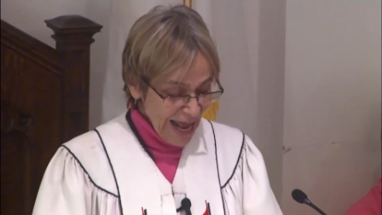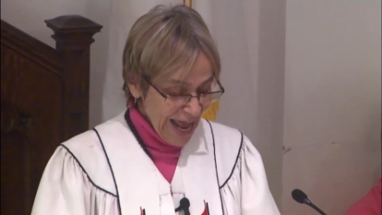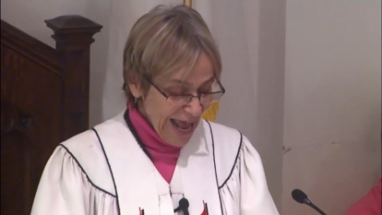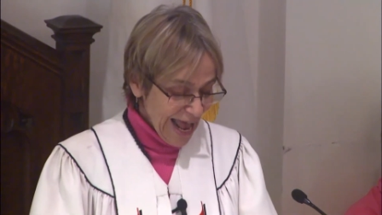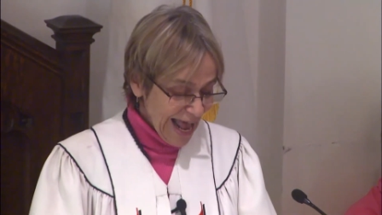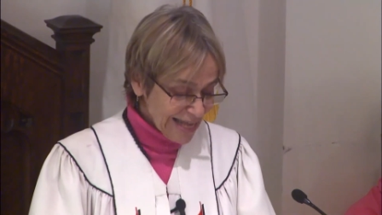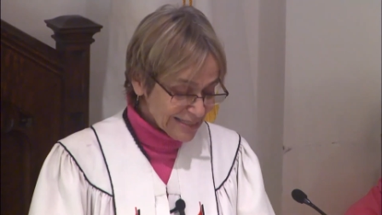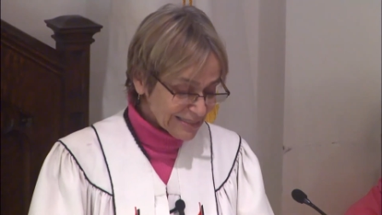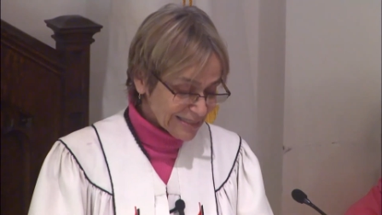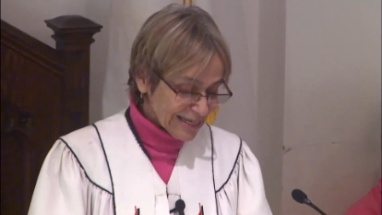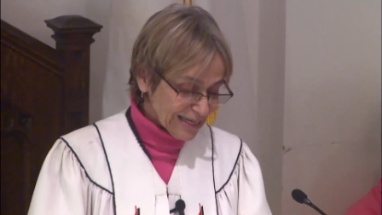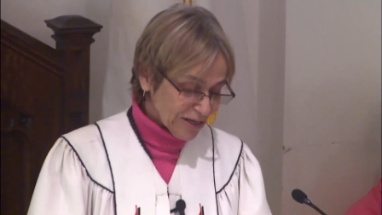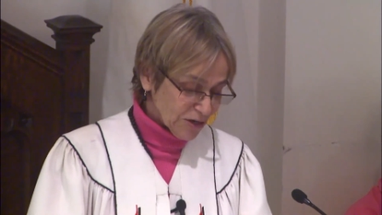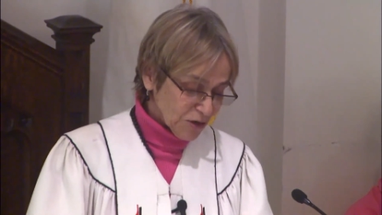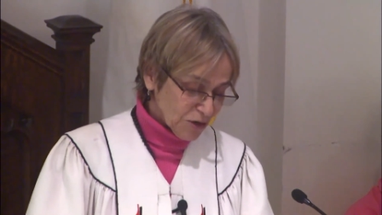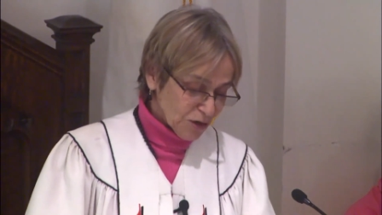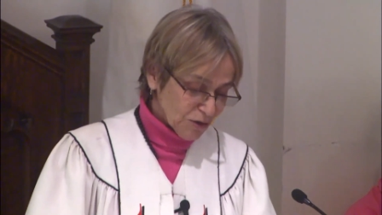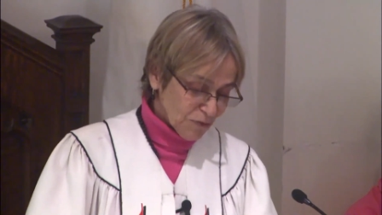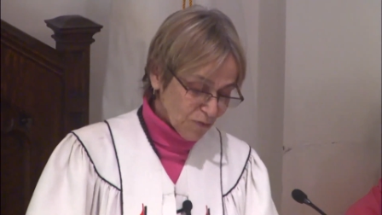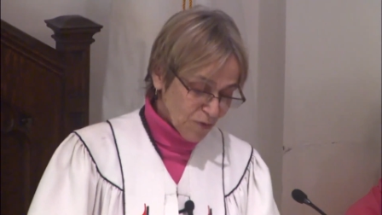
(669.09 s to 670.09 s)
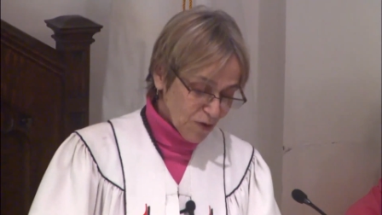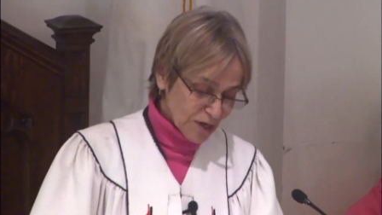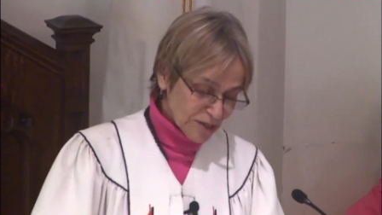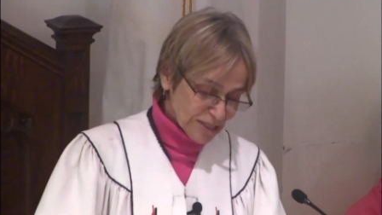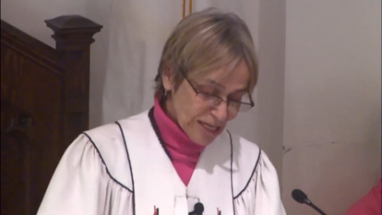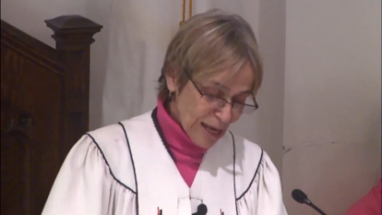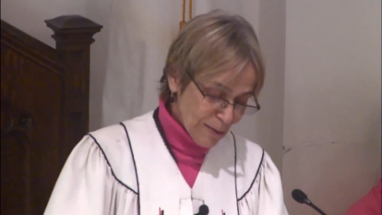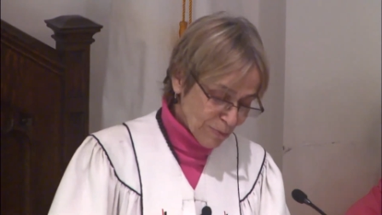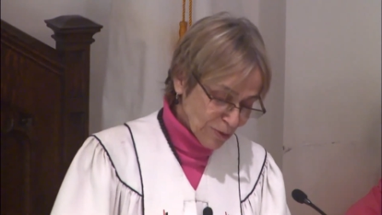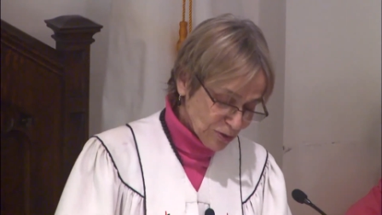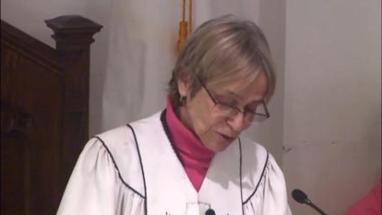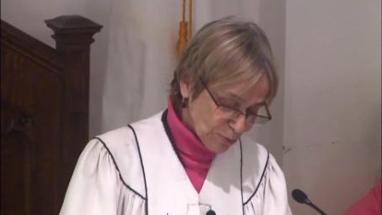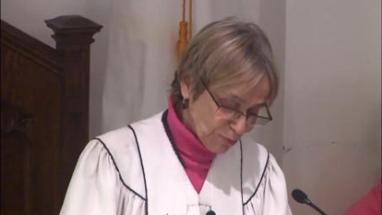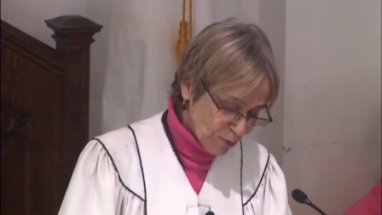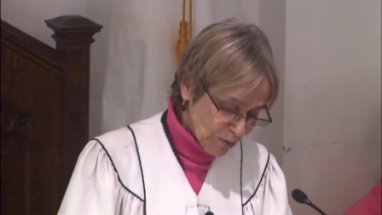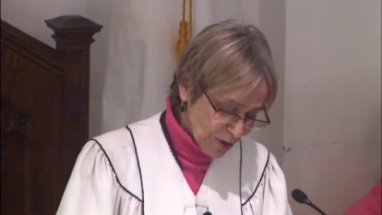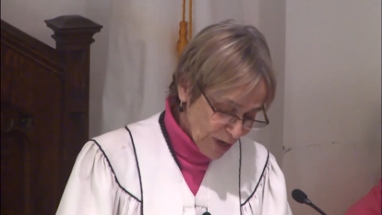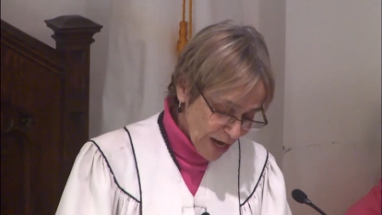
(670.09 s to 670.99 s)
asking her, for example, to put